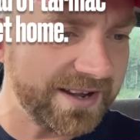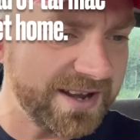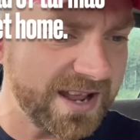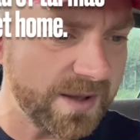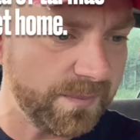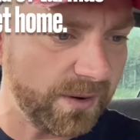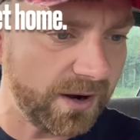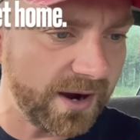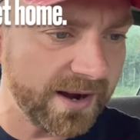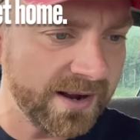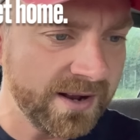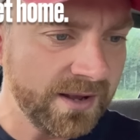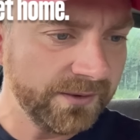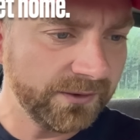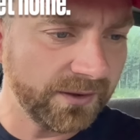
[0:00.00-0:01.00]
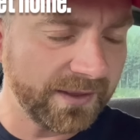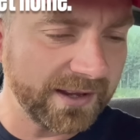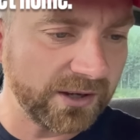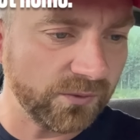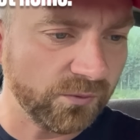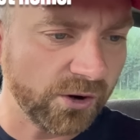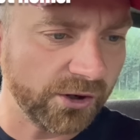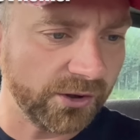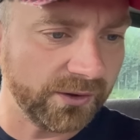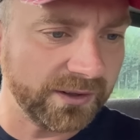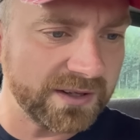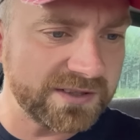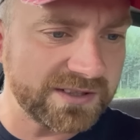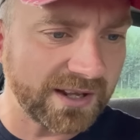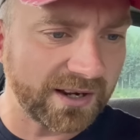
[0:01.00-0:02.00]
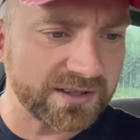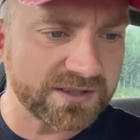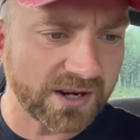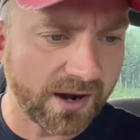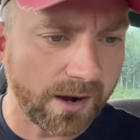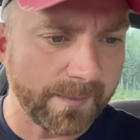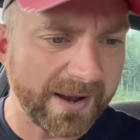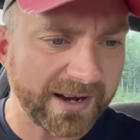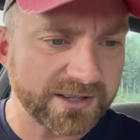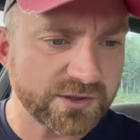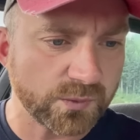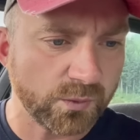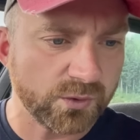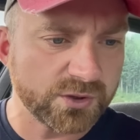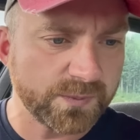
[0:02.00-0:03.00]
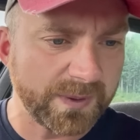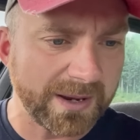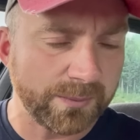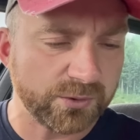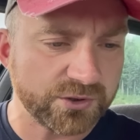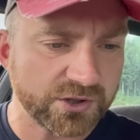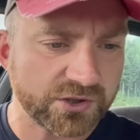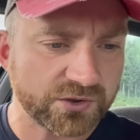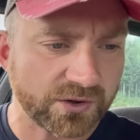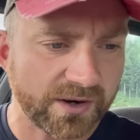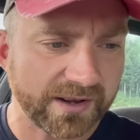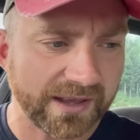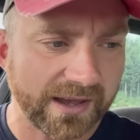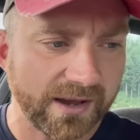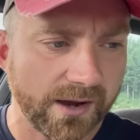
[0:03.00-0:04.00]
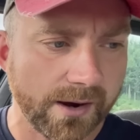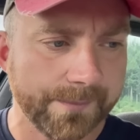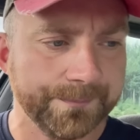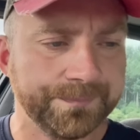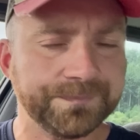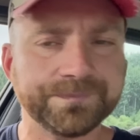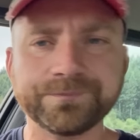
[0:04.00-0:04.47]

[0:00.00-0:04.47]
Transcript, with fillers: nearby that they could run on instead of tarmac towards people just trying to get home.